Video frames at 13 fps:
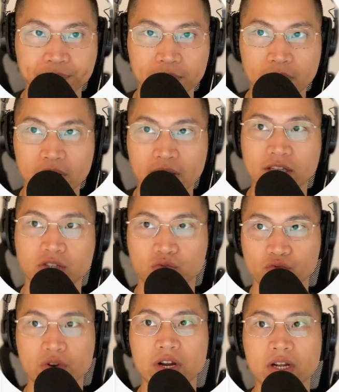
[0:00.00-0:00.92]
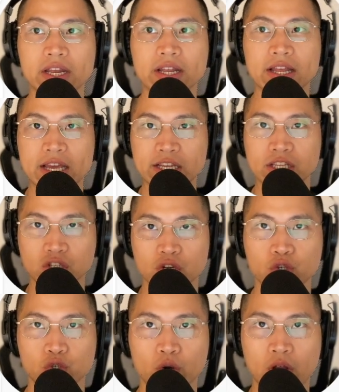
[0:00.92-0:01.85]
That's really the
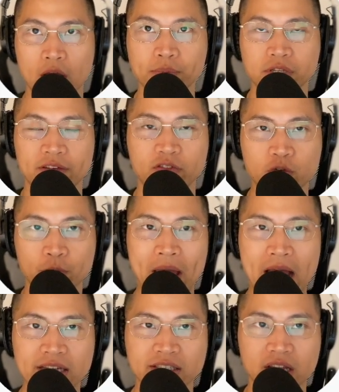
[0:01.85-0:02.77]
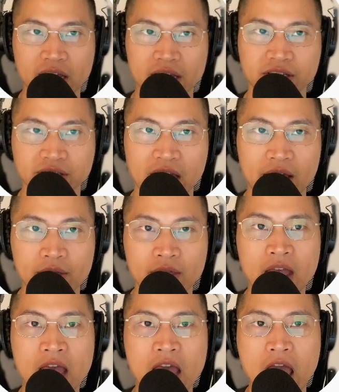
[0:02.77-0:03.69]
essential concept to pass the exam.
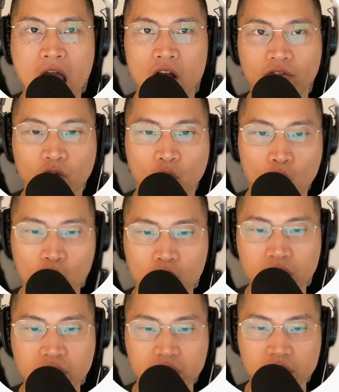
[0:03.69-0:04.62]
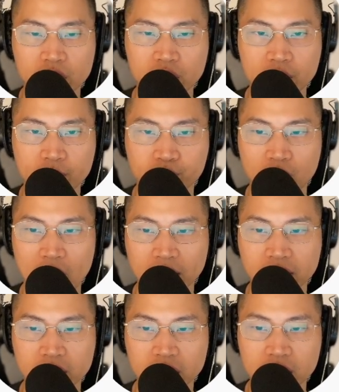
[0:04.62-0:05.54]
And of course, you could
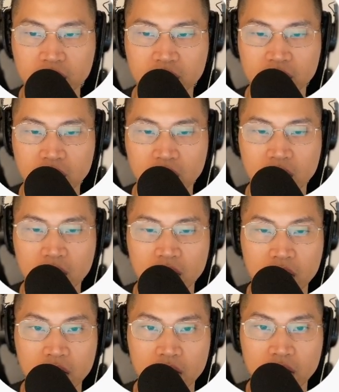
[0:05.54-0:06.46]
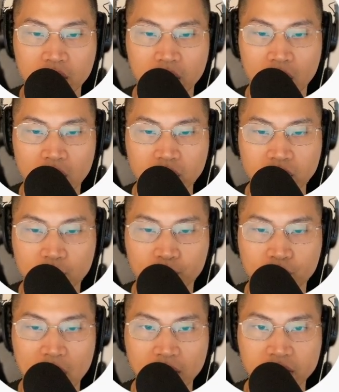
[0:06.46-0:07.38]
practice. You could also
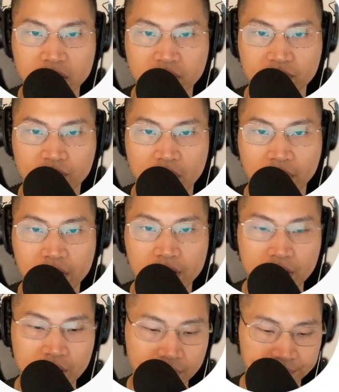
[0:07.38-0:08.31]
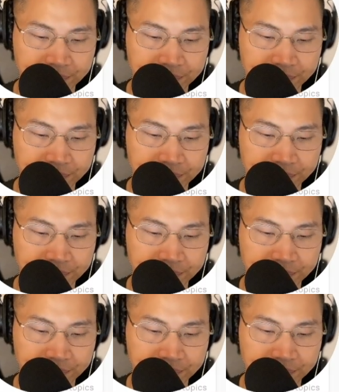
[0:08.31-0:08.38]
practice from here.